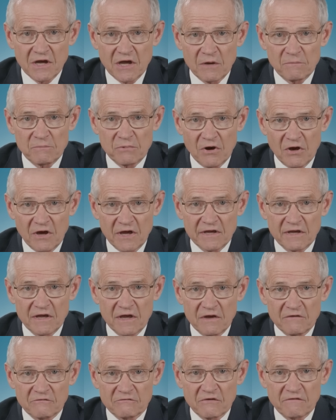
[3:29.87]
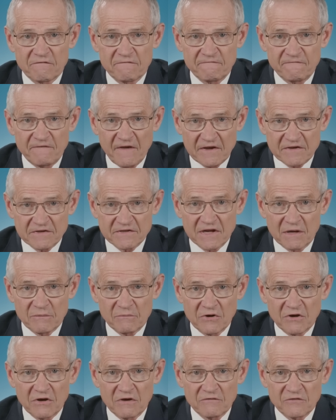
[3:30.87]
applying for a fixed
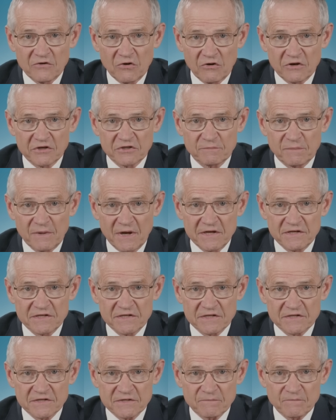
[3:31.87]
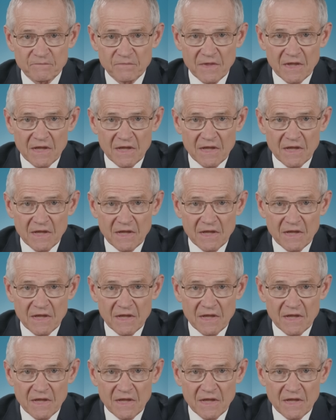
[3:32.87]
number of college places.